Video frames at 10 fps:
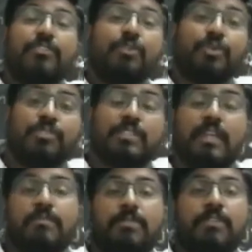those
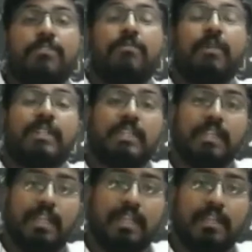type of
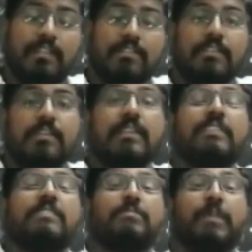materials
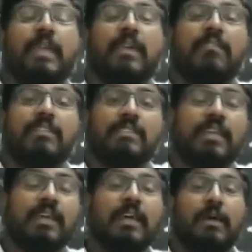is behave as
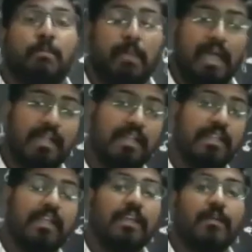a
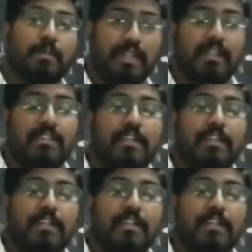magnetic material.